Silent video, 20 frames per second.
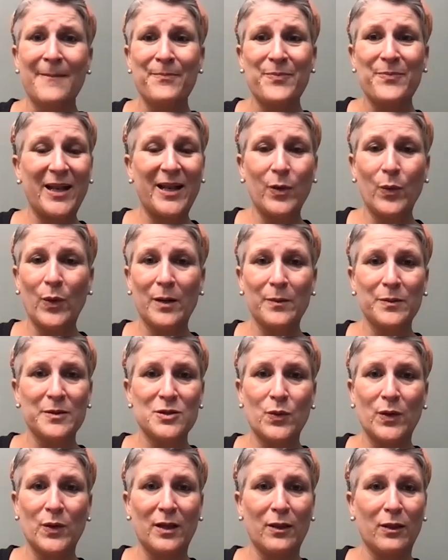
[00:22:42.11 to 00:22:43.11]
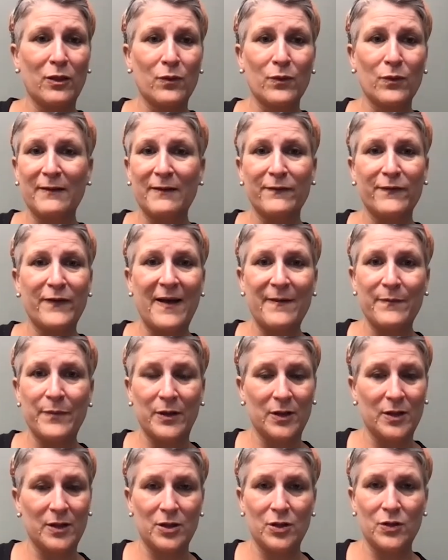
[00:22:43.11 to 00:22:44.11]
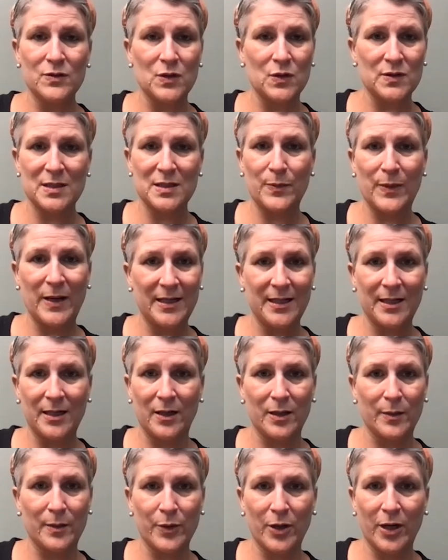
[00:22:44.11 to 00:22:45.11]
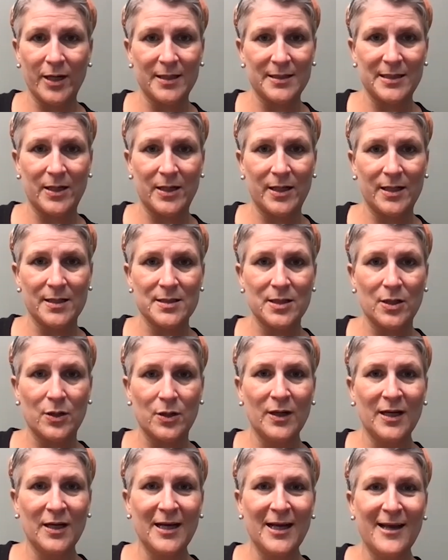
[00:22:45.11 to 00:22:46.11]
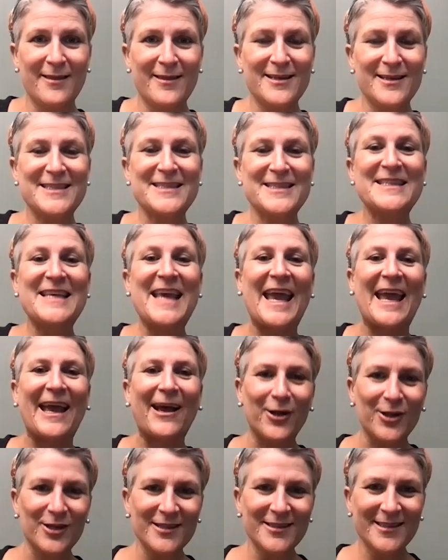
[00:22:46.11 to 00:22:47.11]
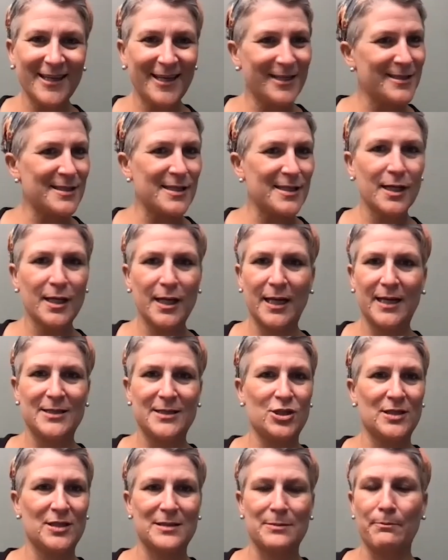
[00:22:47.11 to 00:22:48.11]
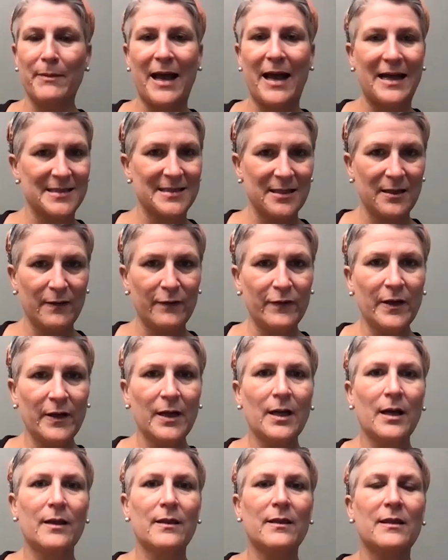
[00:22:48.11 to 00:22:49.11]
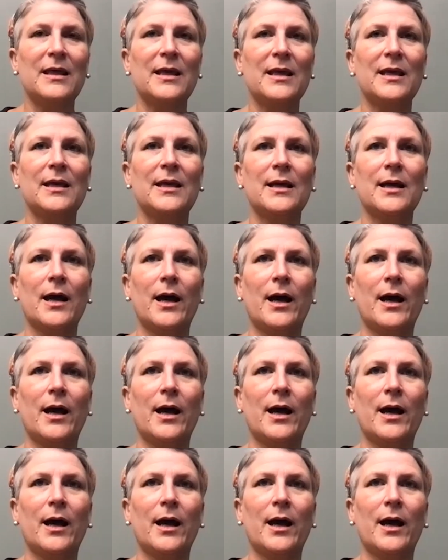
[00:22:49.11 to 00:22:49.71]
anywhere between 3 and 5 billion users, depending on the product area. So the scale is just massive. The